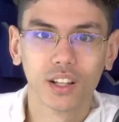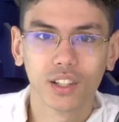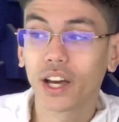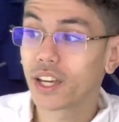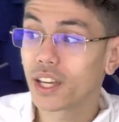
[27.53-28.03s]

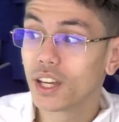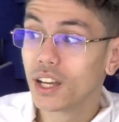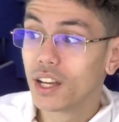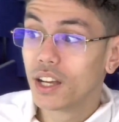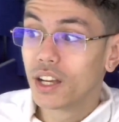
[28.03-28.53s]
Like
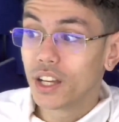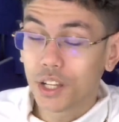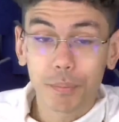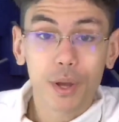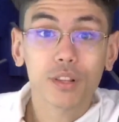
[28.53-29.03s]

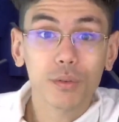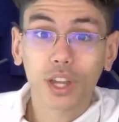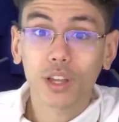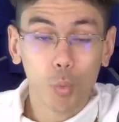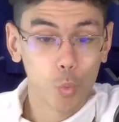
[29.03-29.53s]
he picked up
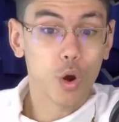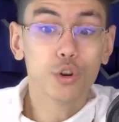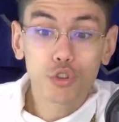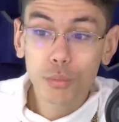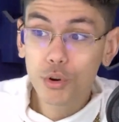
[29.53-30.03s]
like one
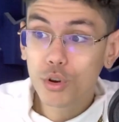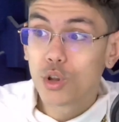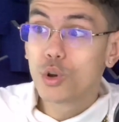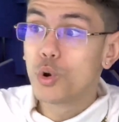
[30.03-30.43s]
dribble,